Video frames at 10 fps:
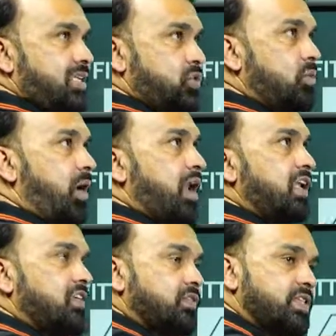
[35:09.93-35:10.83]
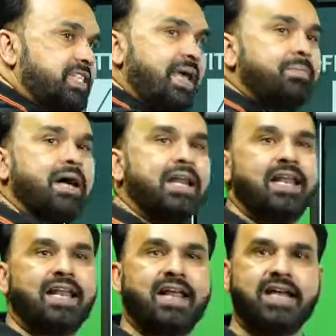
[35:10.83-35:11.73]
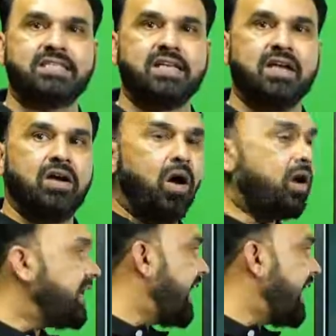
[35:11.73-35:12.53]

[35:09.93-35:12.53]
two molecules of the same aryl halides on